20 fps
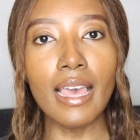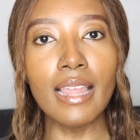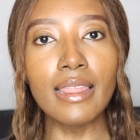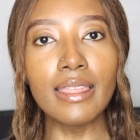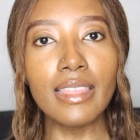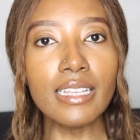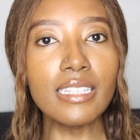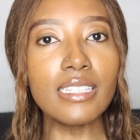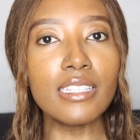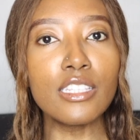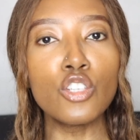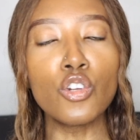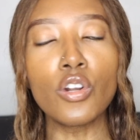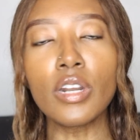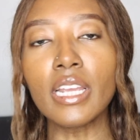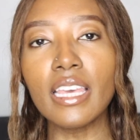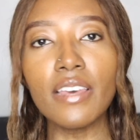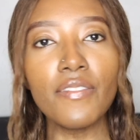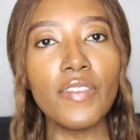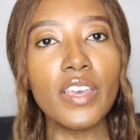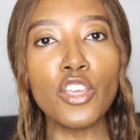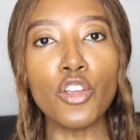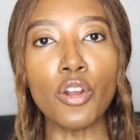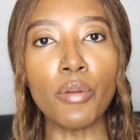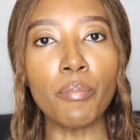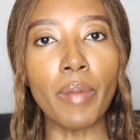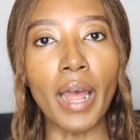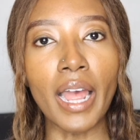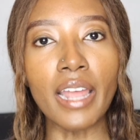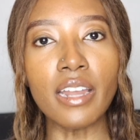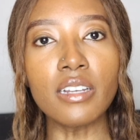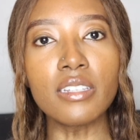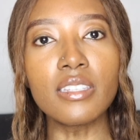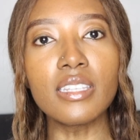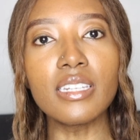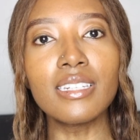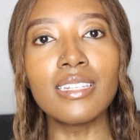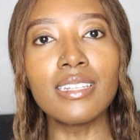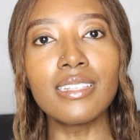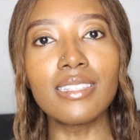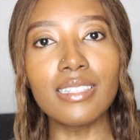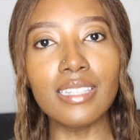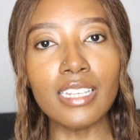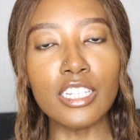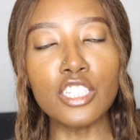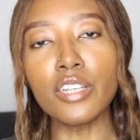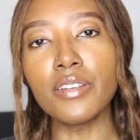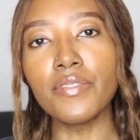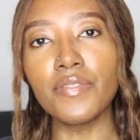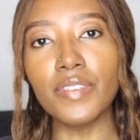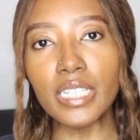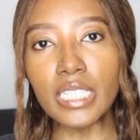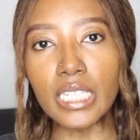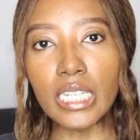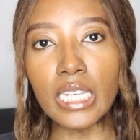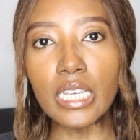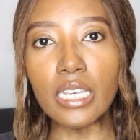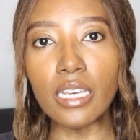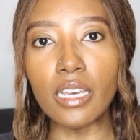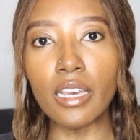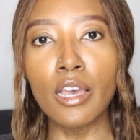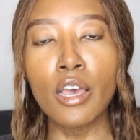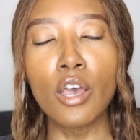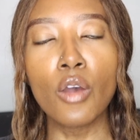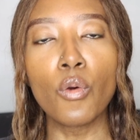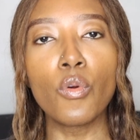And this, you're giving your buyers decision fatigue.